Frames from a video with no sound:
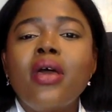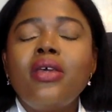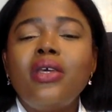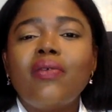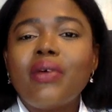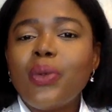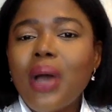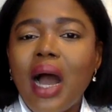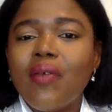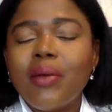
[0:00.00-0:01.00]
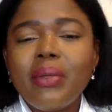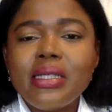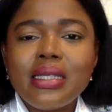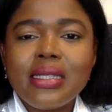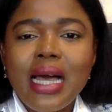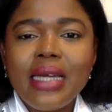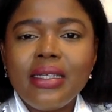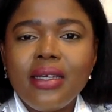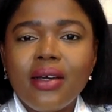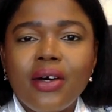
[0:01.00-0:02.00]
You have a business
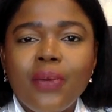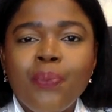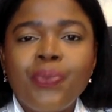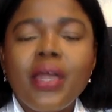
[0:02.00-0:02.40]
idea,